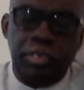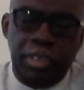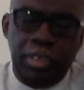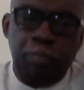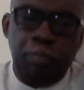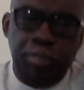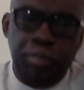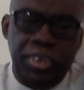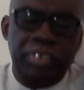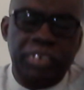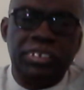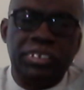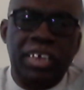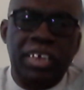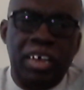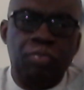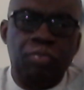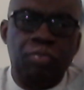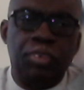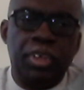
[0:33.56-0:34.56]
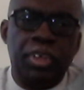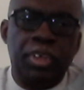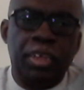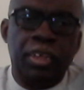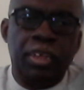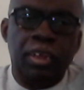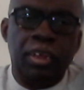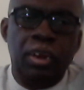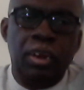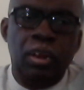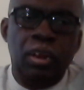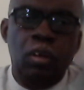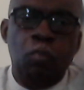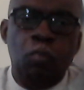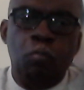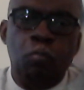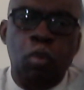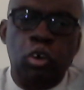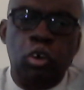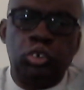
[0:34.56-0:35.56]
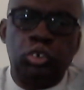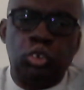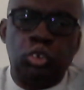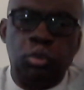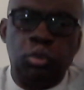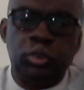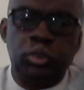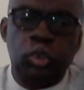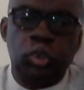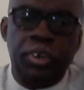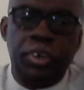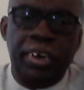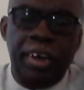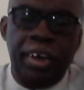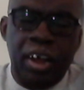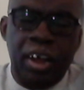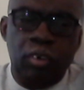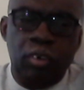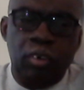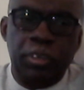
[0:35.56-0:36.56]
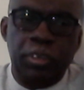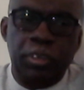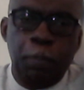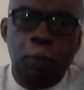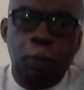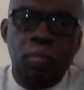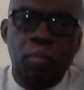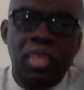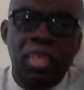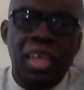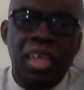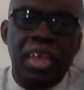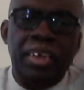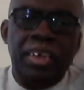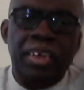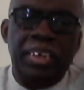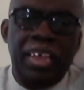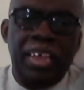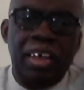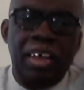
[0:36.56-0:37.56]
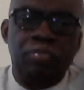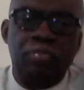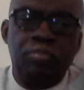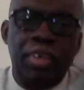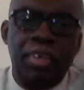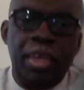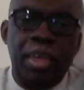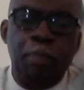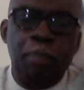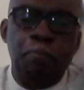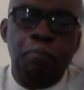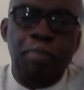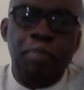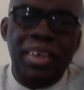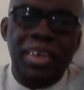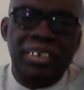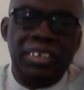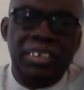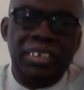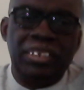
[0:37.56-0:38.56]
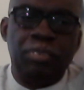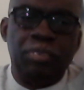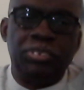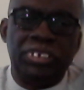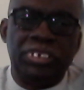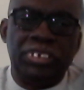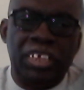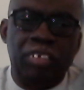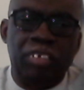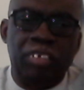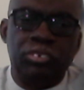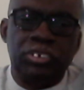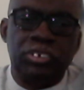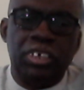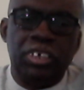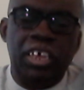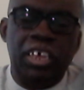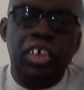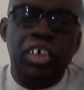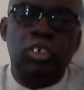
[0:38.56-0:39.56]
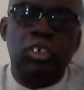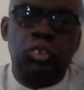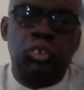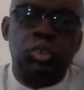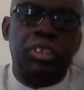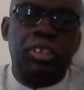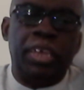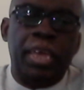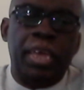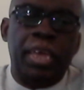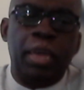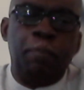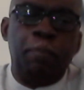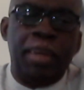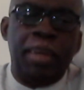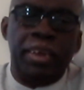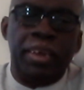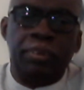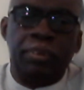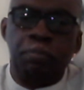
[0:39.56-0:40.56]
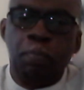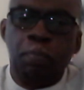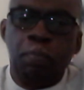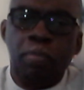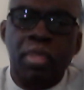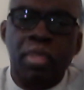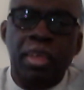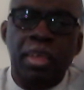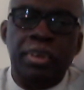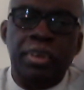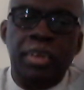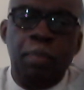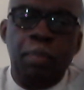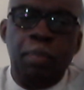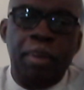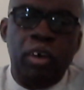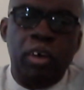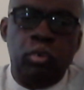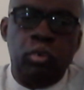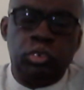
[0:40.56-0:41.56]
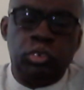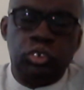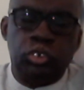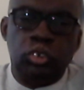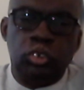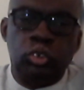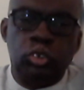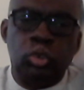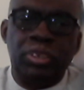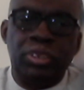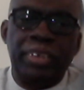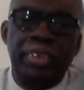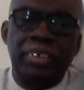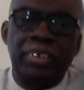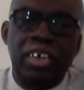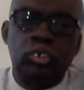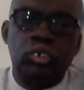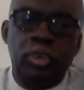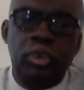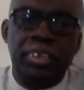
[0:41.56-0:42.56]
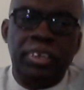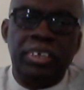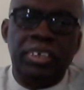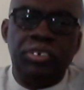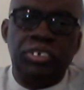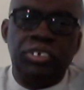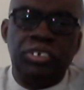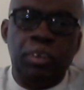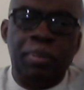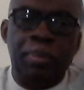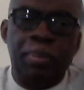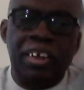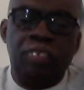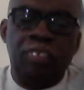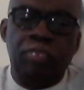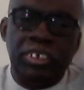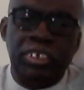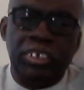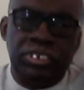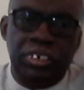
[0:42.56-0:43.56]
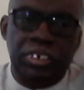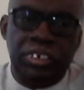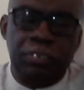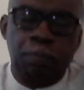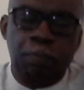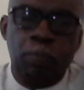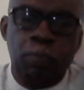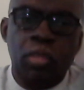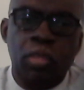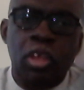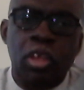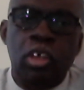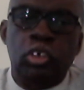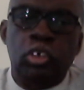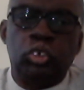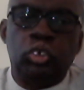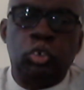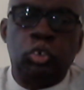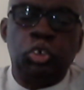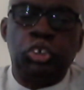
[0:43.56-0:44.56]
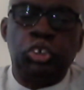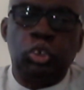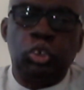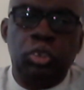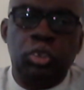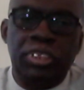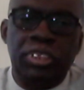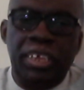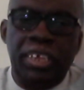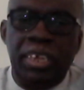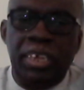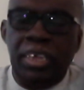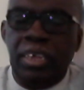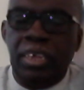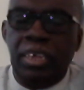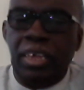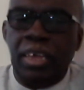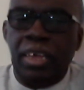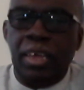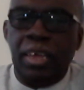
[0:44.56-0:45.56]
appears to have more troops on the ground, and they have embedded themselves into the urban neighborhoods. So that actually gives them an advantage. So the